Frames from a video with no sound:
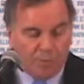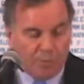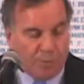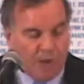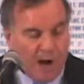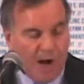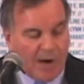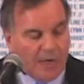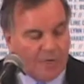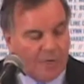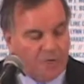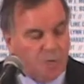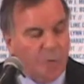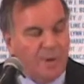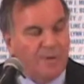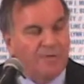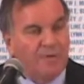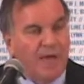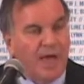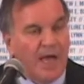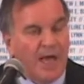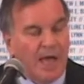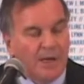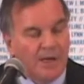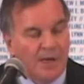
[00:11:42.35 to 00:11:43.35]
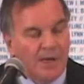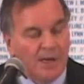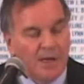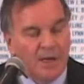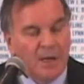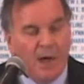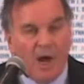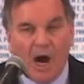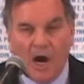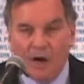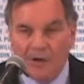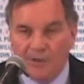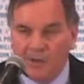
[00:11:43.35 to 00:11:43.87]
progress we've had
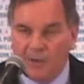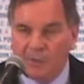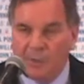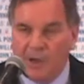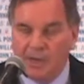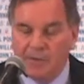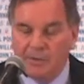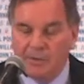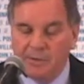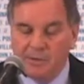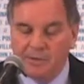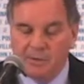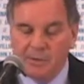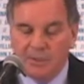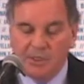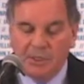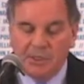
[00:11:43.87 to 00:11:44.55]
are threatened.